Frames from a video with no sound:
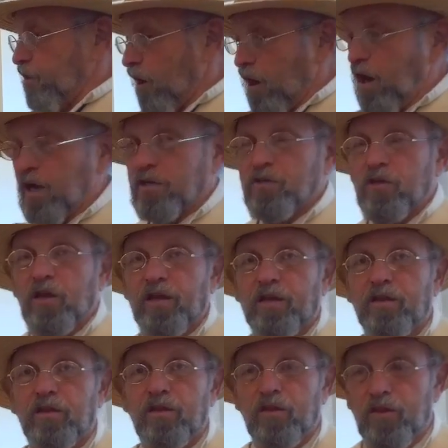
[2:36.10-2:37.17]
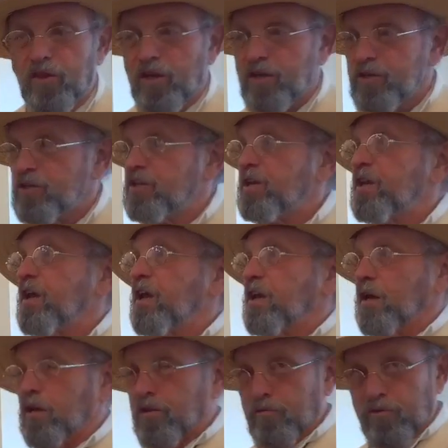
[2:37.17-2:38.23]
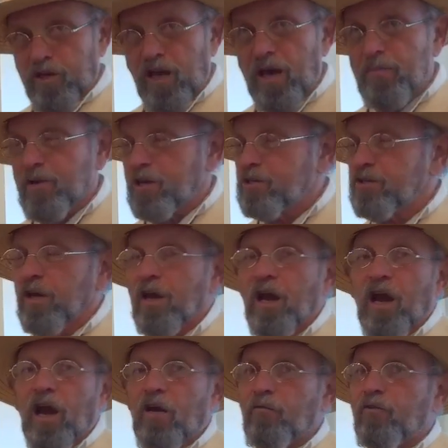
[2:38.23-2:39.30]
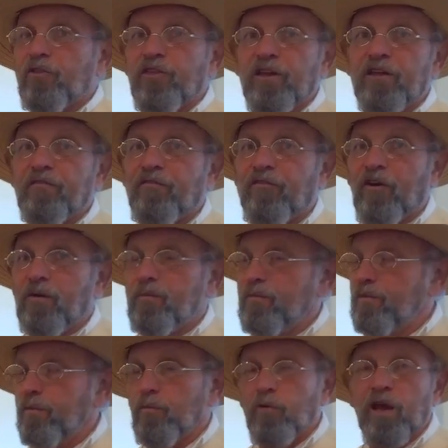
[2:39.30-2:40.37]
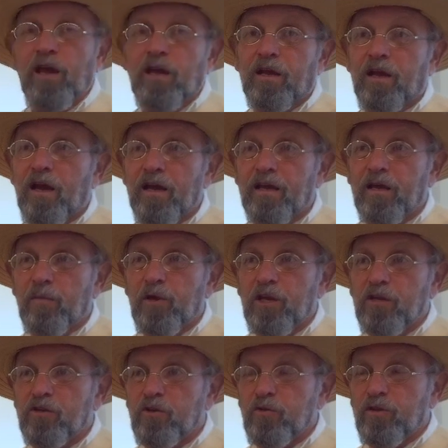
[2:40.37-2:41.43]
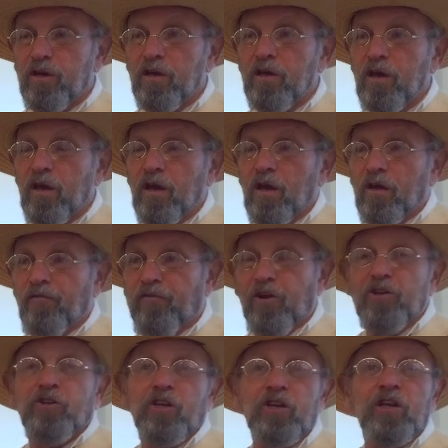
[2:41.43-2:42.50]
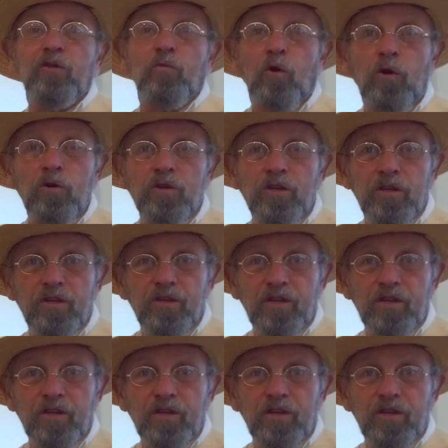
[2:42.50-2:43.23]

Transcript: talks like this and on other topics, everything from, we had a guy come in and do the French Indian Wars of the